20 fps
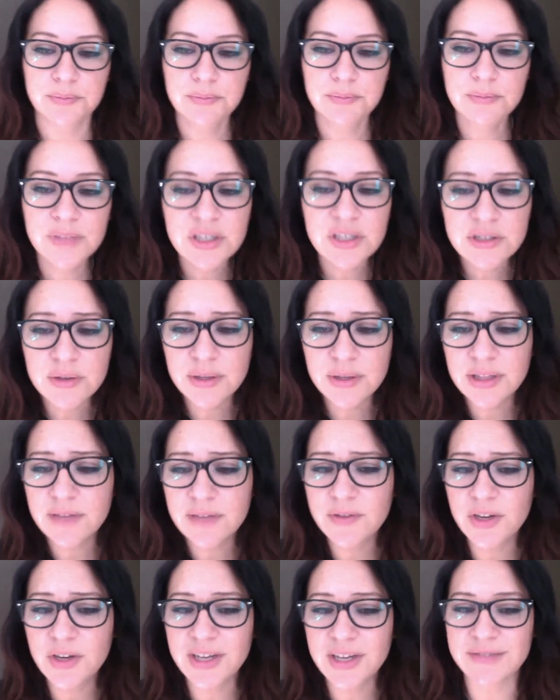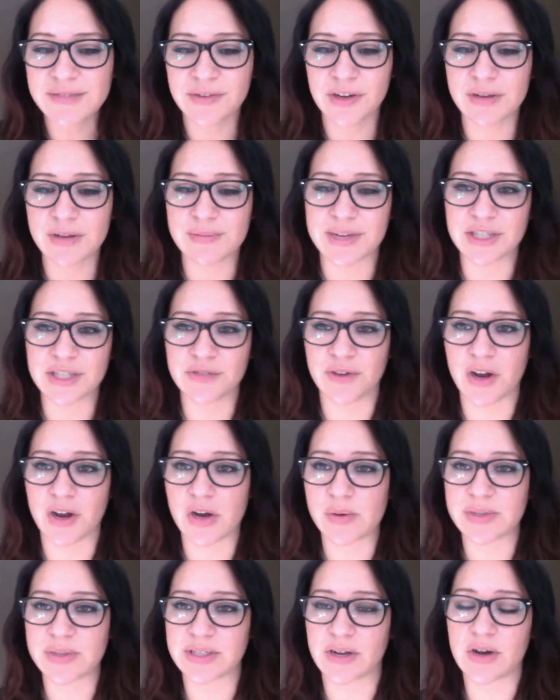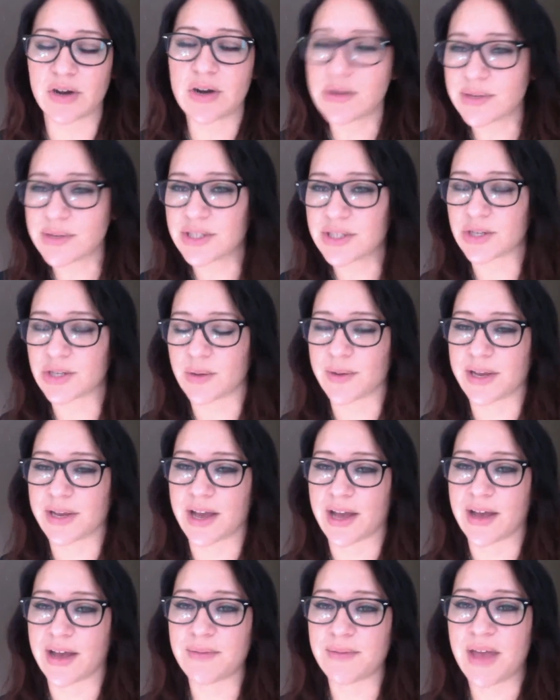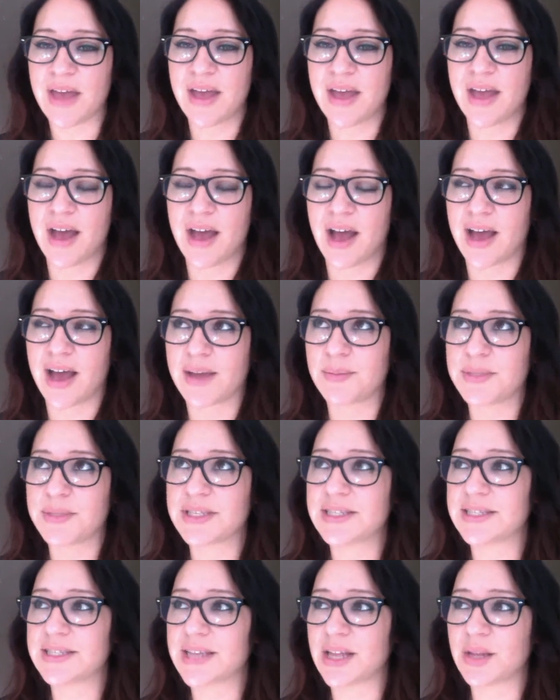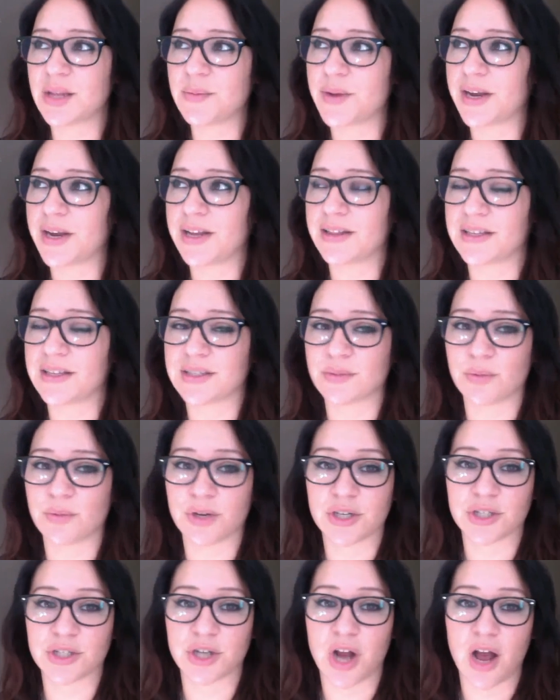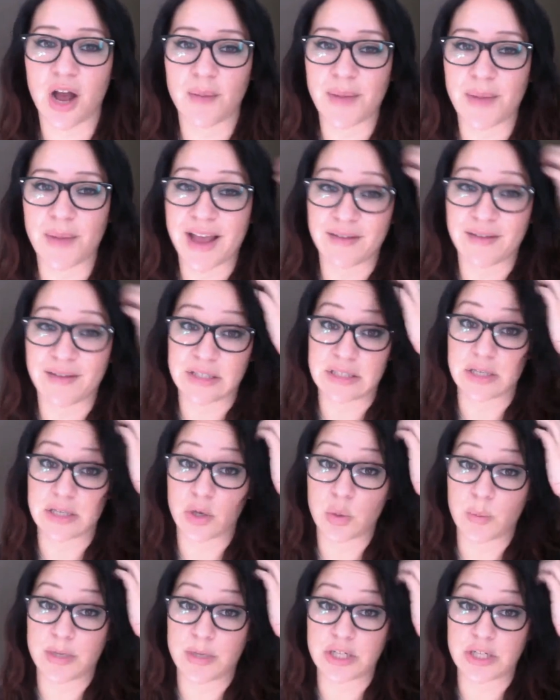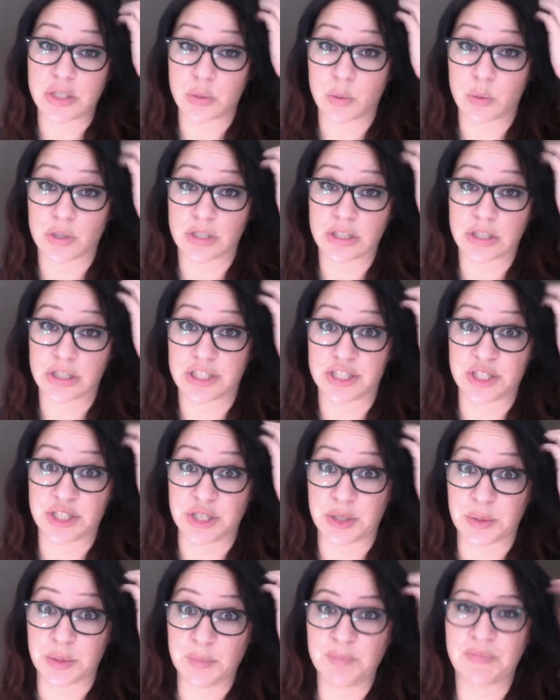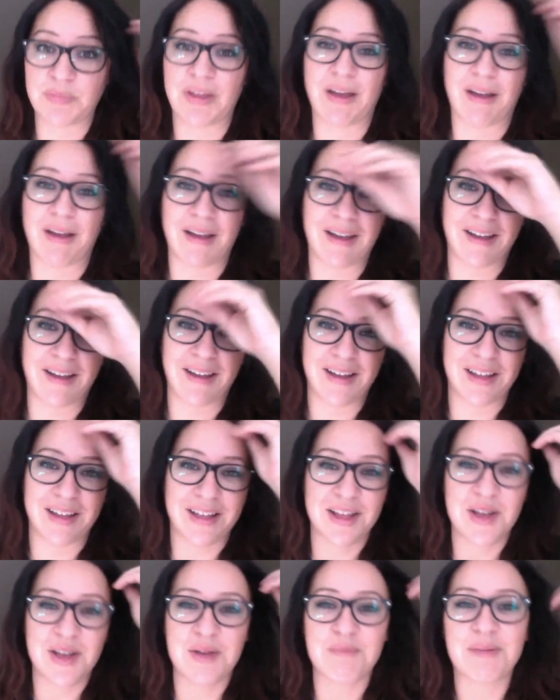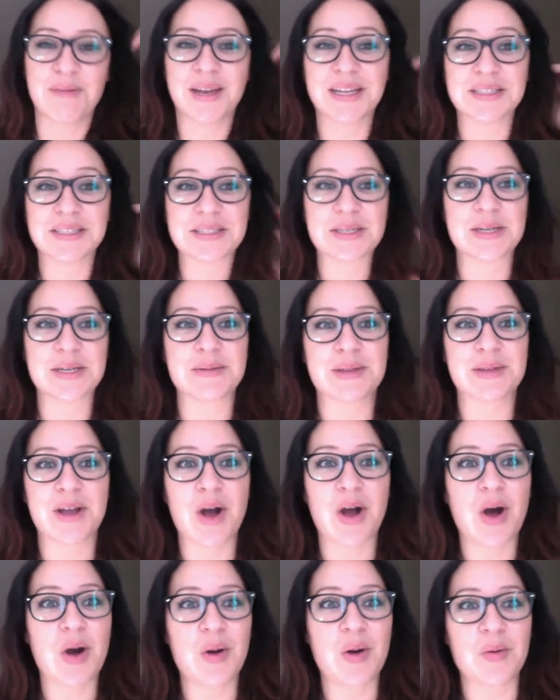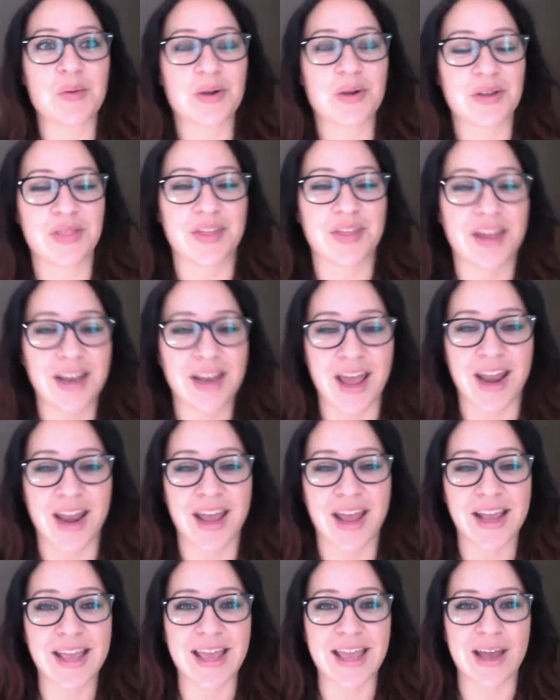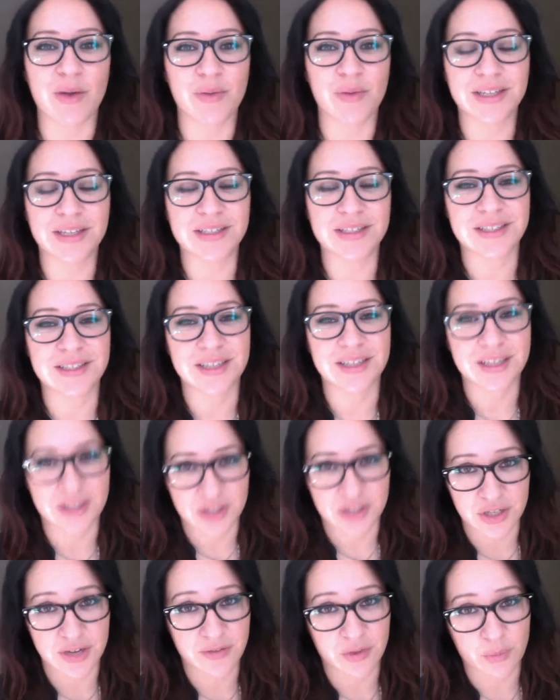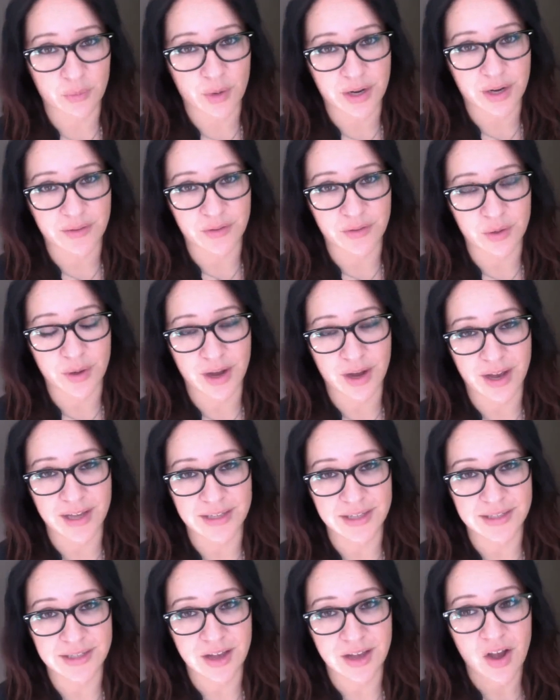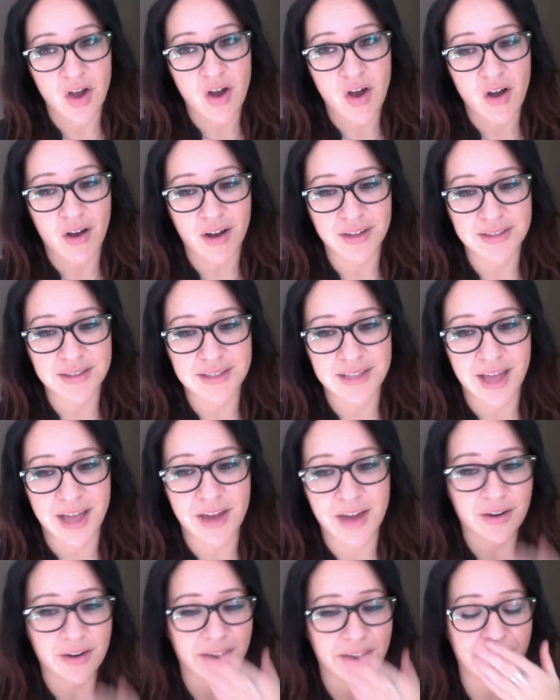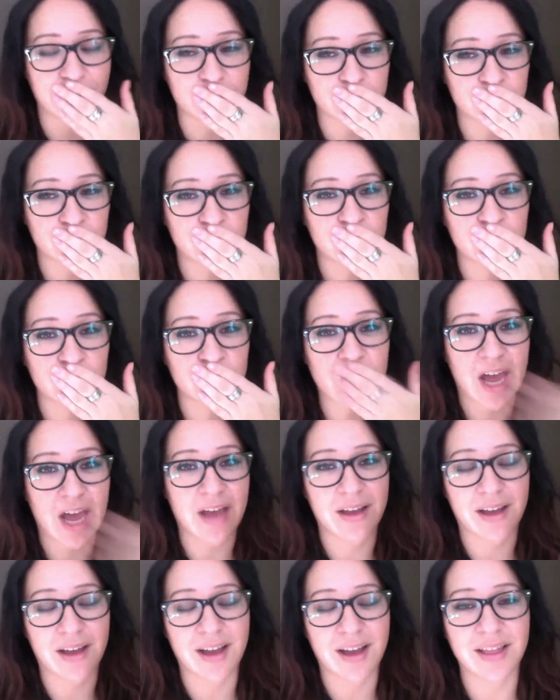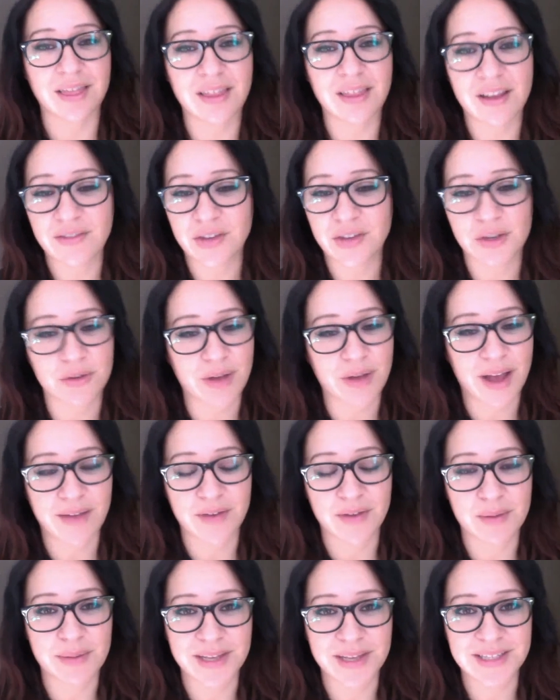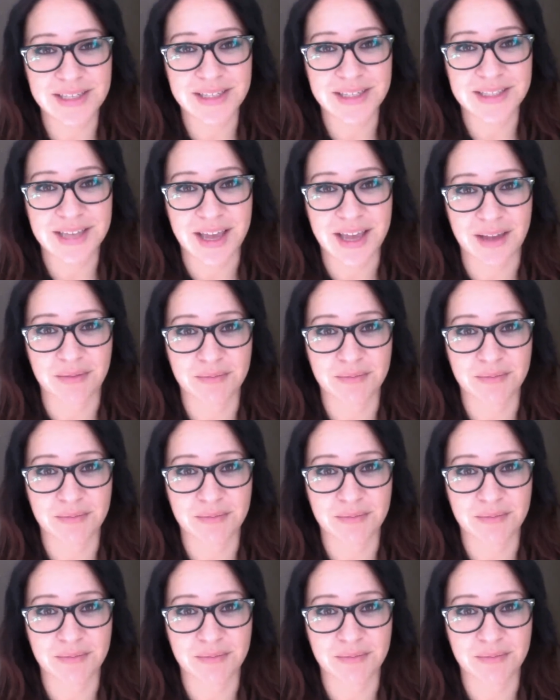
So I love you guys very much for always, always showing up. I'm celebrating this workshop. I have so much work to do, but it's going to be all worth it. And I can't wait to see each and every one of you guys on Saturday. Mwah! I love you. Have an amazing day.